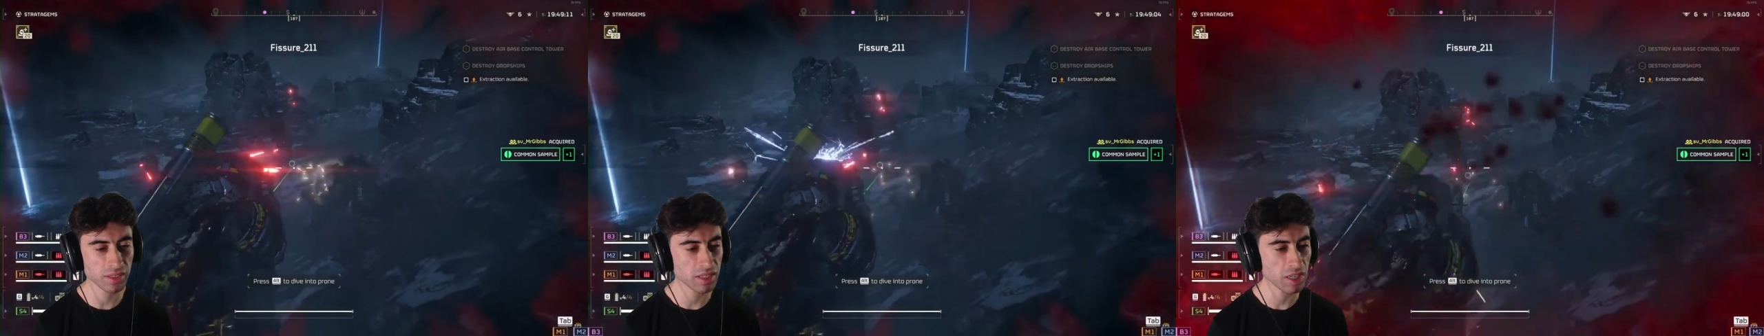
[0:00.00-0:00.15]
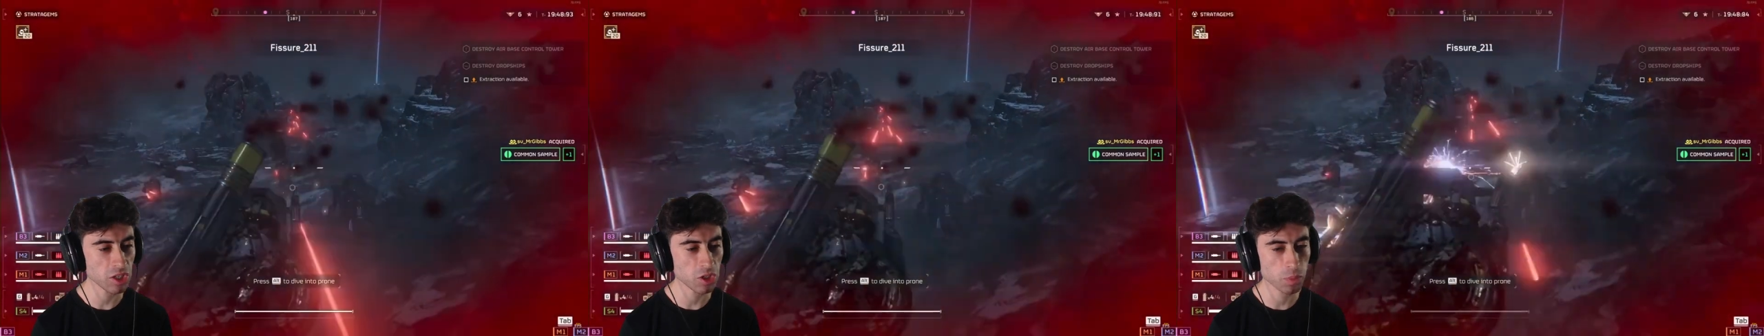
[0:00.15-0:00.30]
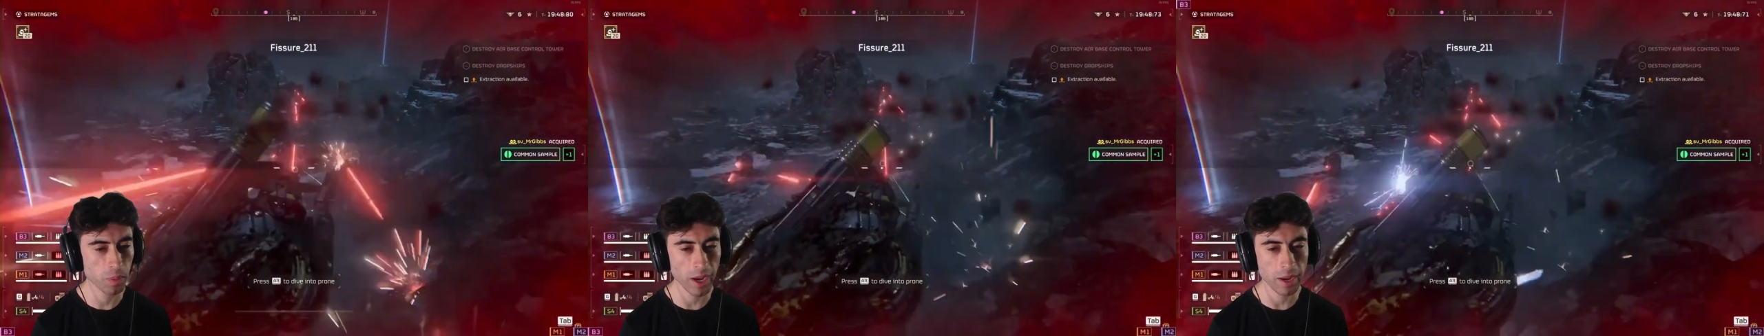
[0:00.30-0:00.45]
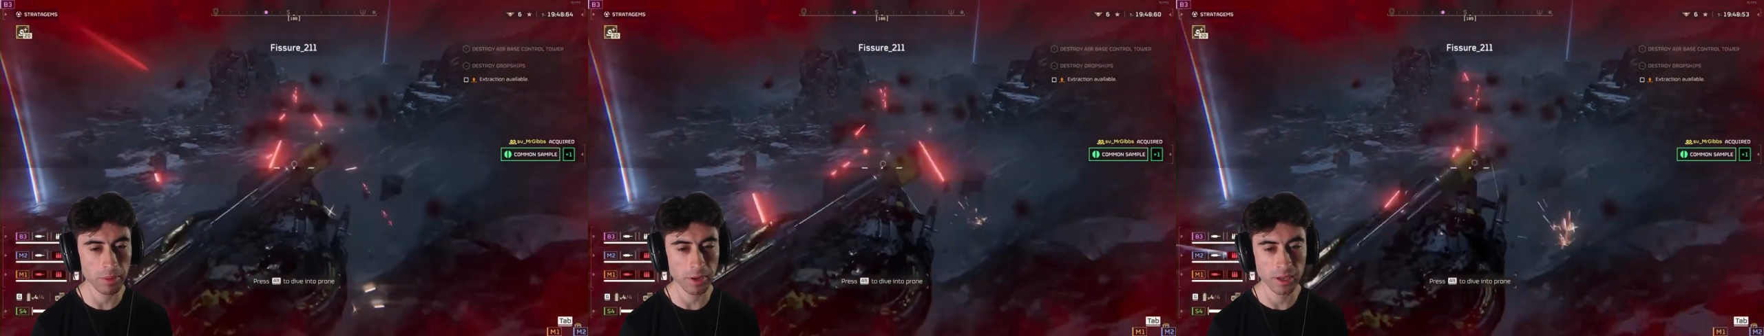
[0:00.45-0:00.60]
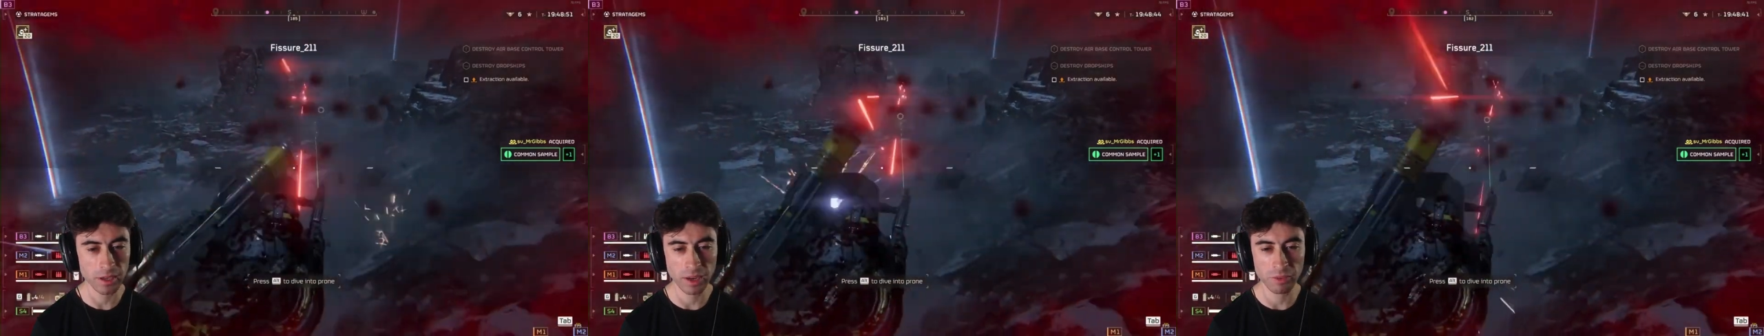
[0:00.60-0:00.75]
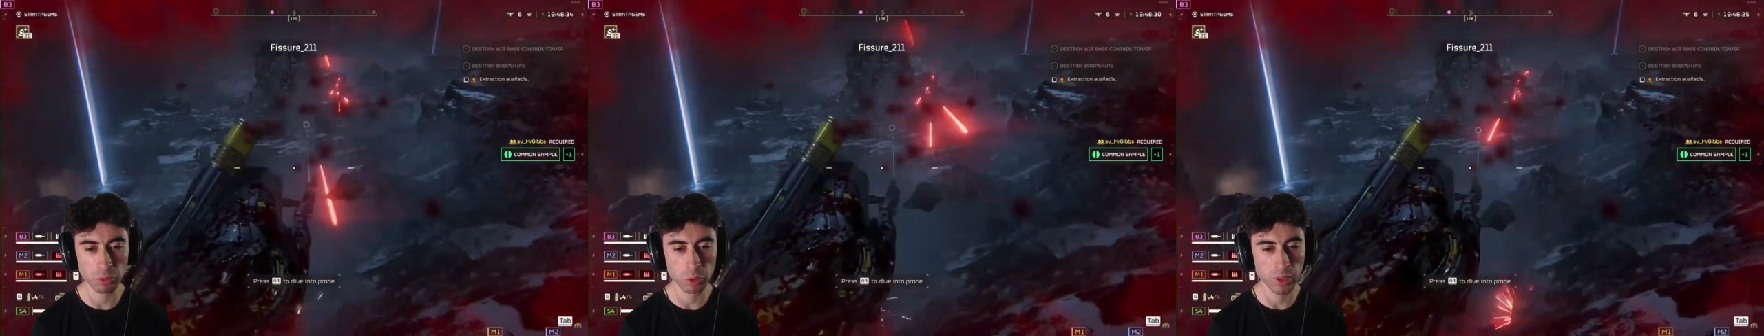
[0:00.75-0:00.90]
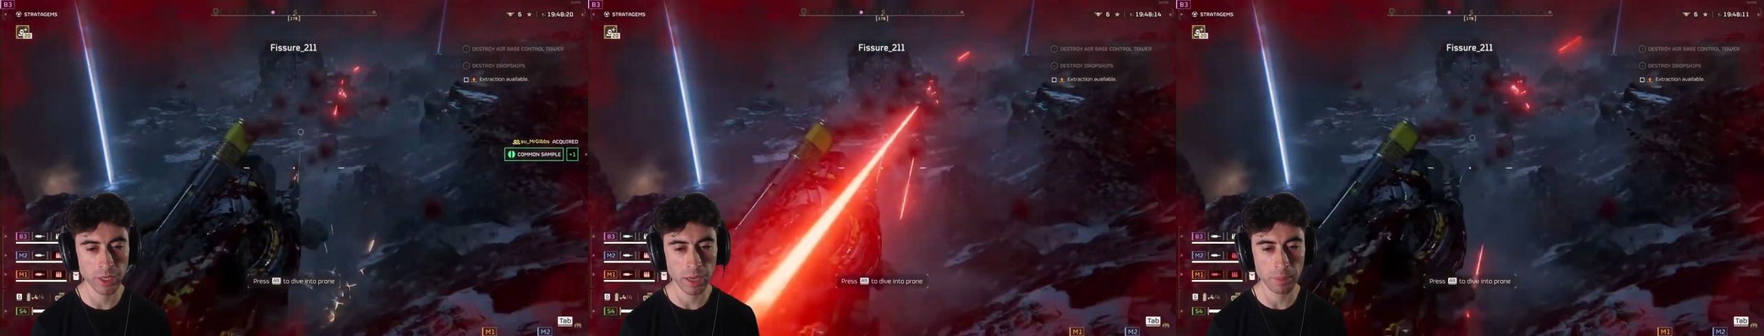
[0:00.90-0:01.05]
Siege, baby.
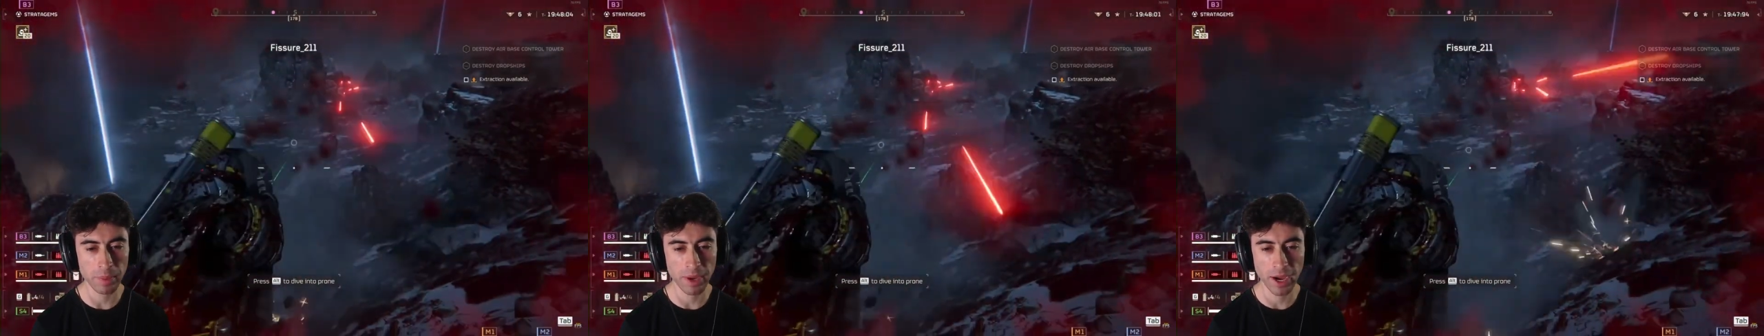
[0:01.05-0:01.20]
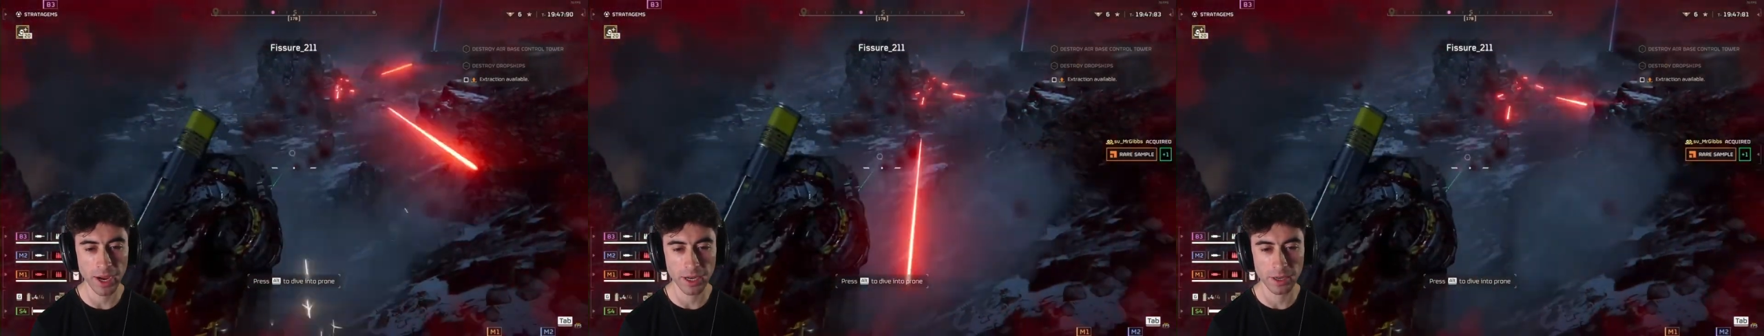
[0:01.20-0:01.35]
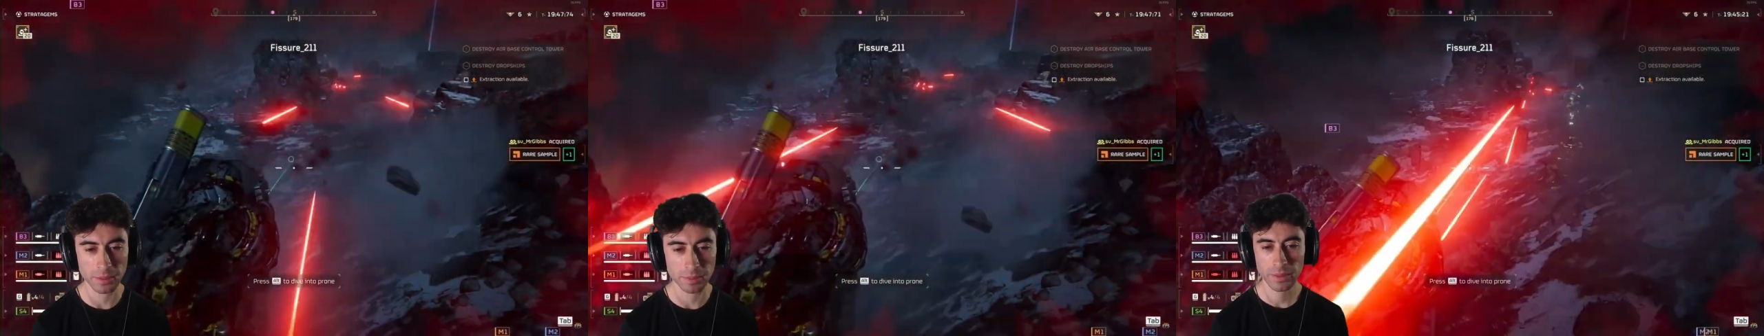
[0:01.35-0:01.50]
Everyone get behind him.